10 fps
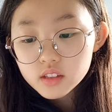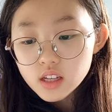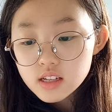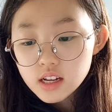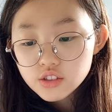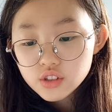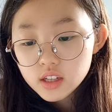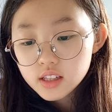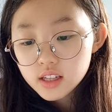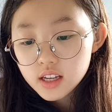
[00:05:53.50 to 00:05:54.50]
said
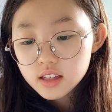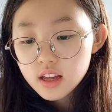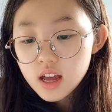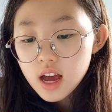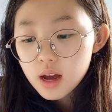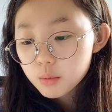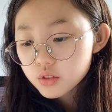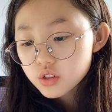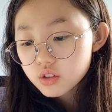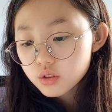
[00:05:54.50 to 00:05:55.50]
Chicken Licken. "I
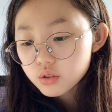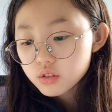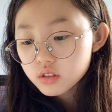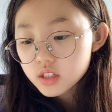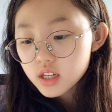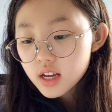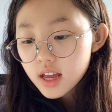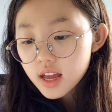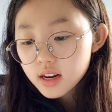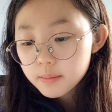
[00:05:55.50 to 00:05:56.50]
was in the wood
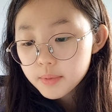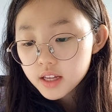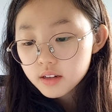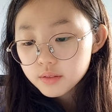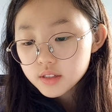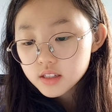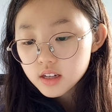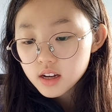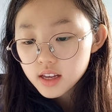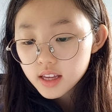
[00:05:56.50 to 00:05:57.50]
and a bit of the
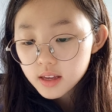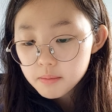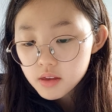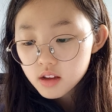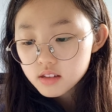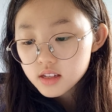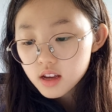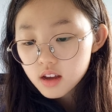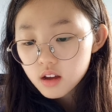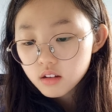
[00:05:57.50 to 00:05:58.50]
sky hit
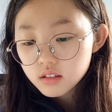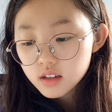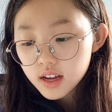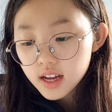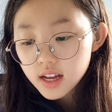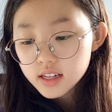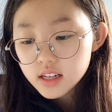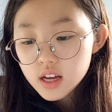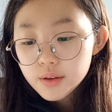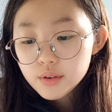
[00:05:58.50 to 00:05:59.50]
me on the head.
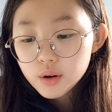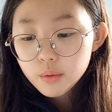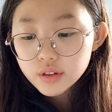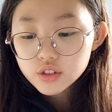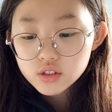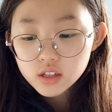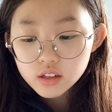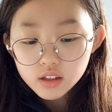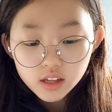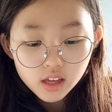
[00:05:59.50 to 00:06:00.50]
You're going to tell
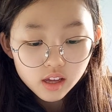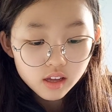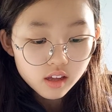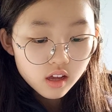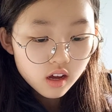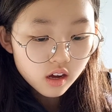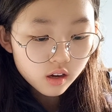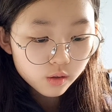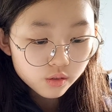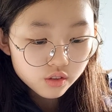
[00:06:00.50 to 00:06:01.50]
the king."
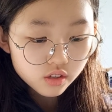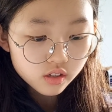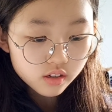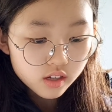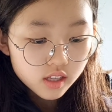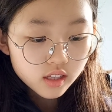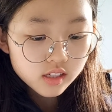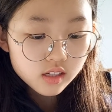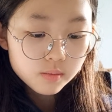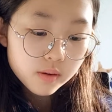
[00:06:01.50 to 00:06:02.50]
"Oh dear, this
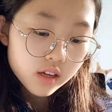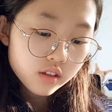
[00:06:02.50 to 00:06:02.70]
is bad